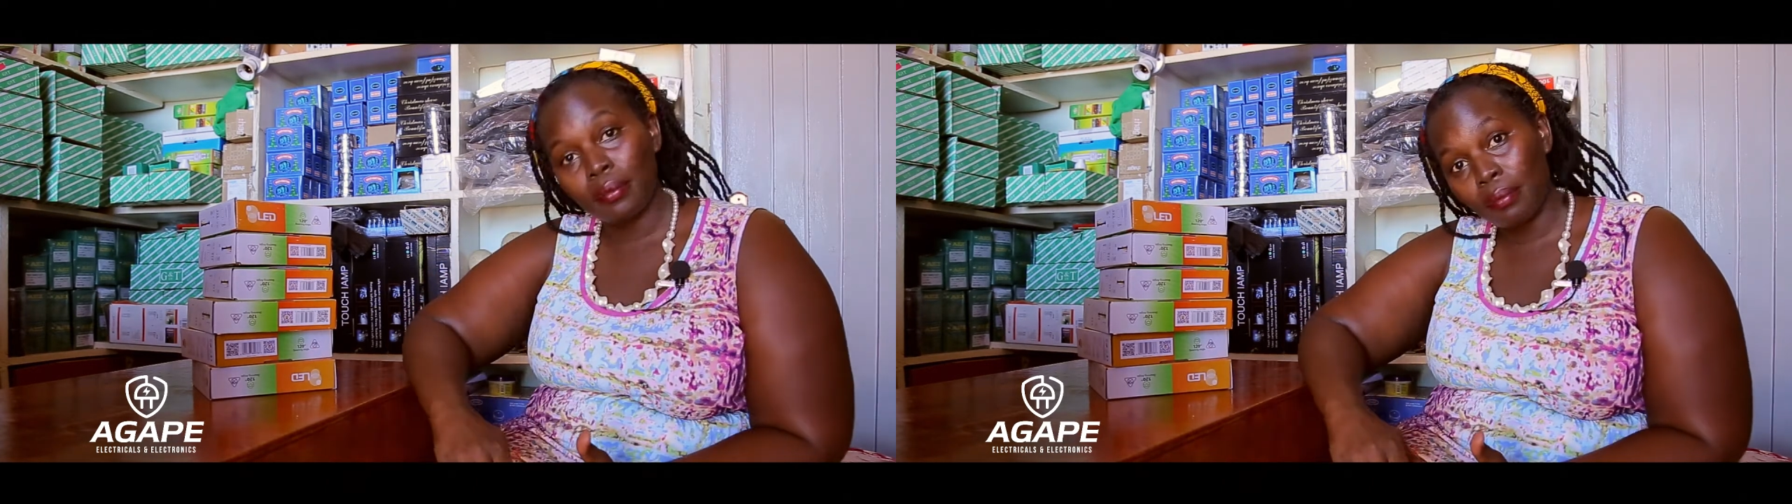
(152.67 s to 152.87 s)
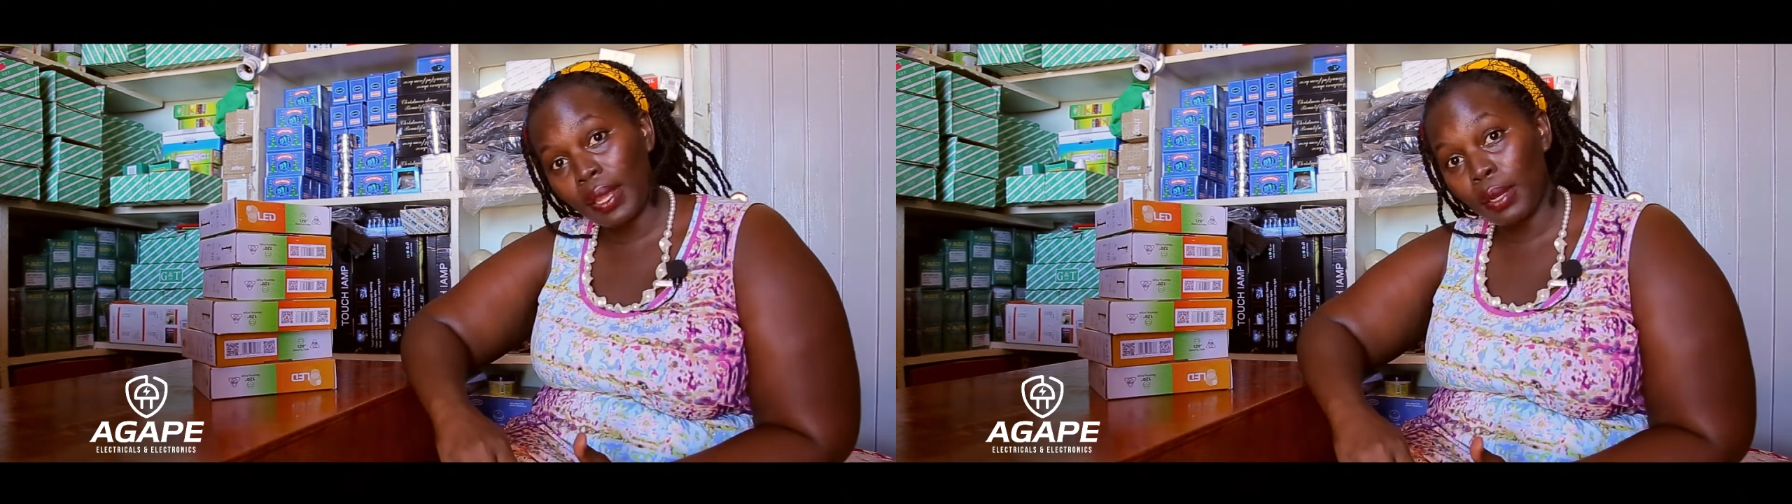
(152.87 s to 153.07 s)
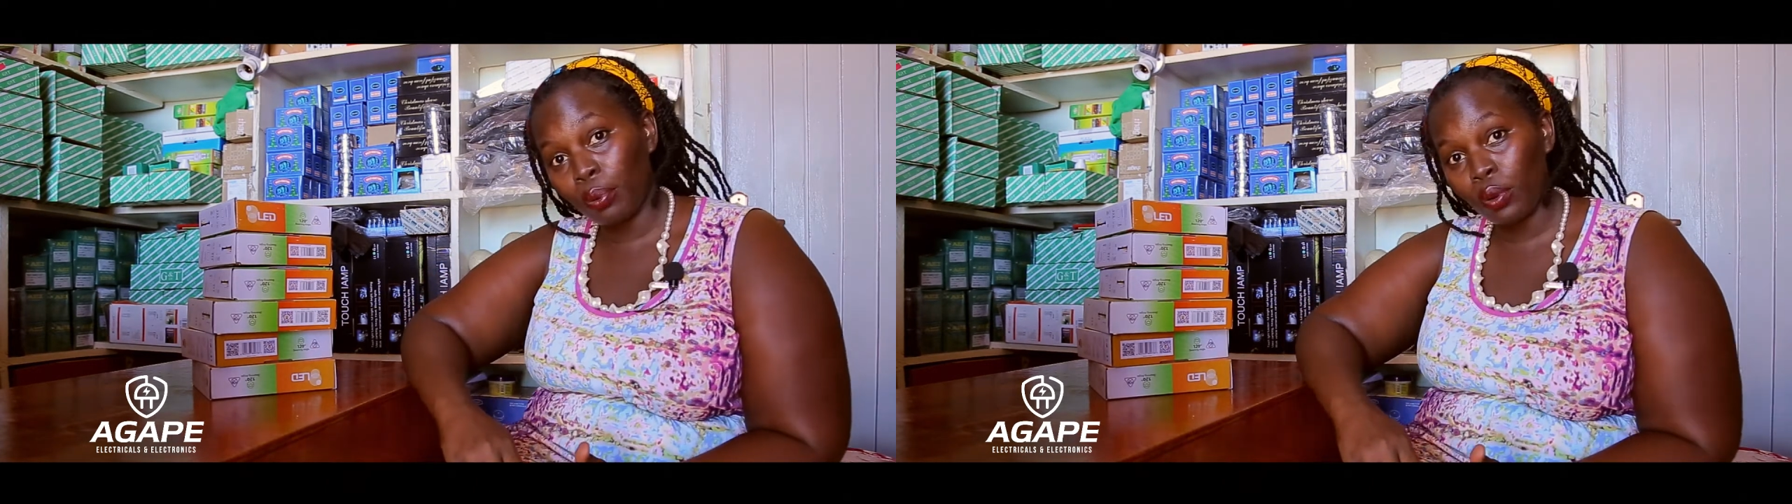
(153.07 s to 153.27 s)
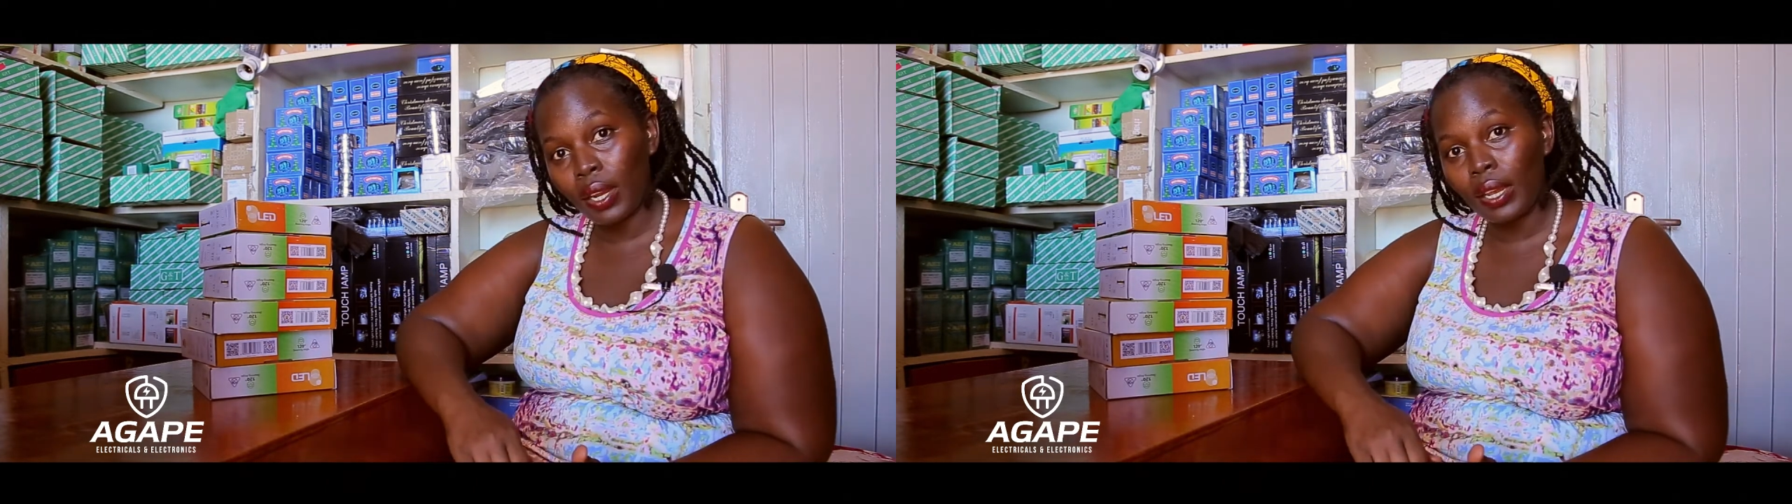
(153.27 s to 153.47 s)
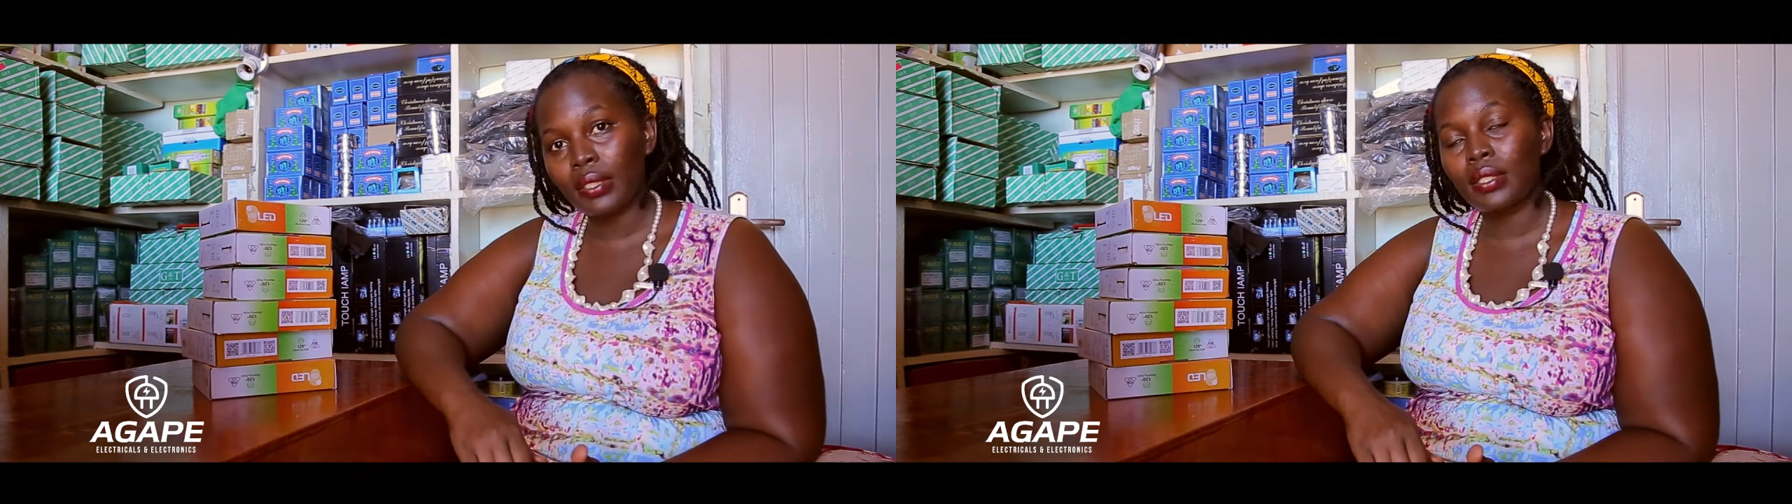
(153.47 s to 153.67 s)
made
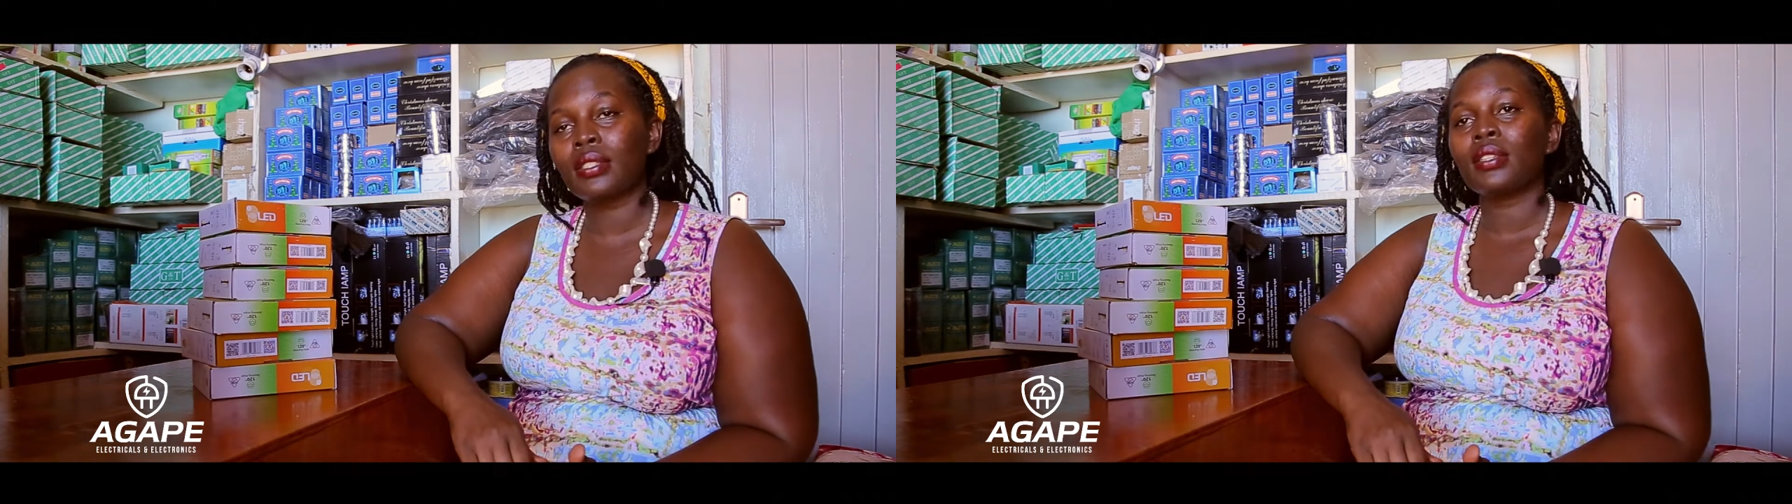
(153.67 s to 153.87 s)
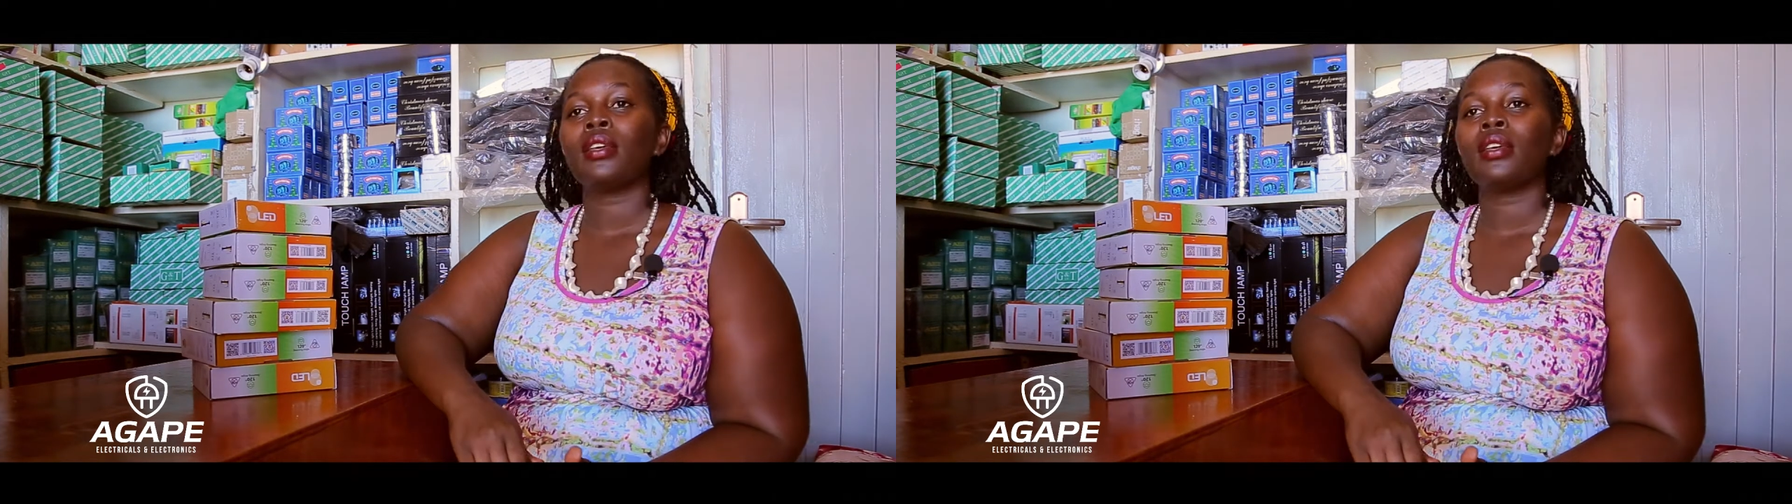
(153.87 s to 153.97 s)
products